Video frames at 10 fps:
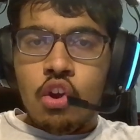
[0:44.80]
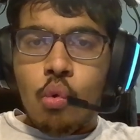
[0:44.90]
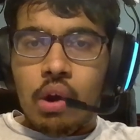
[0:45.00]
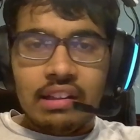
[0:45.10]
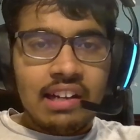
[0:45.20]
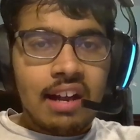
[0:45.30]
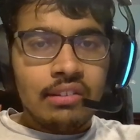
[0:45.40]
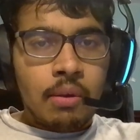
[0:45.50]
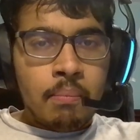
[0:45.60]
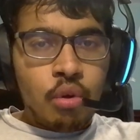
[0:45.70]
What I like
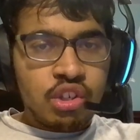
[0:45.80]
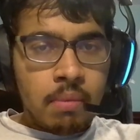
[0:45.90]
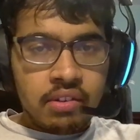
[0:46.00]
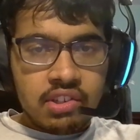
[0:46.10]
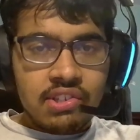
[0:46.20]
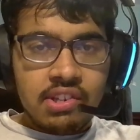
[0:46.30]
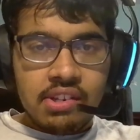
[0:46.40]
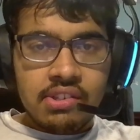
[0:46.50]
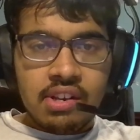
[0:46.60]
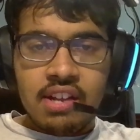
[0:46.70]
most about this season